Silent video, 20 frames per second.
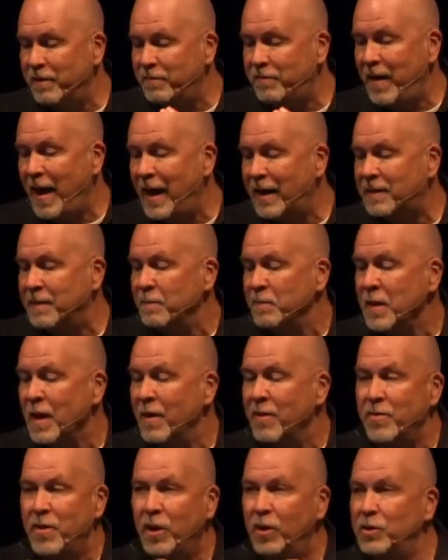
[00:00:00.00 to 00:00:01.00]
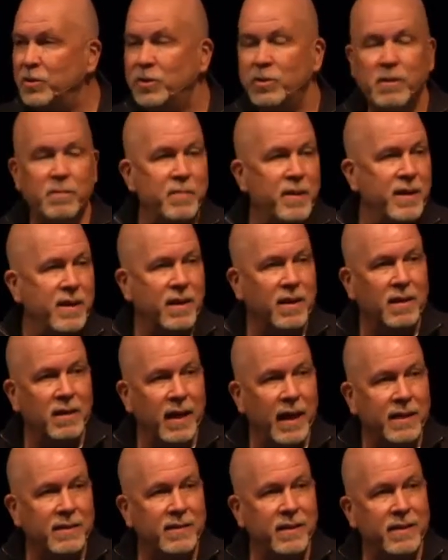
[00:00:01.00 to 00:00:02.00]
In fact, those who had been
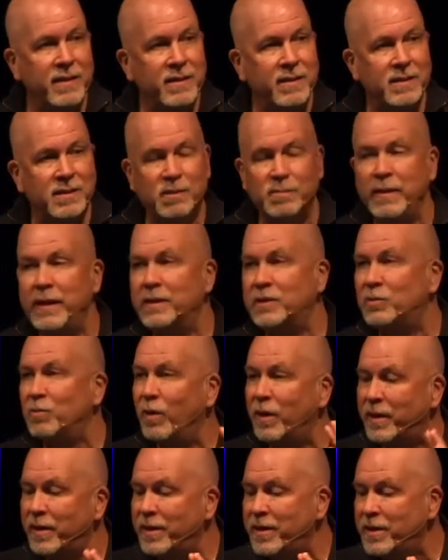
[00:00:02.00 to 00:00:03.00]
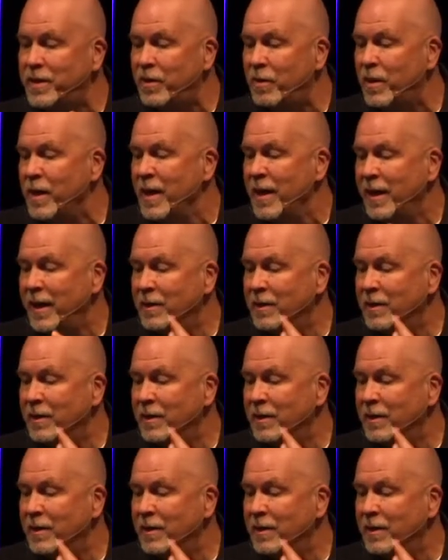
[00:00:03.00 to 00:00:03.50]
neglected and dismissed, what did he do?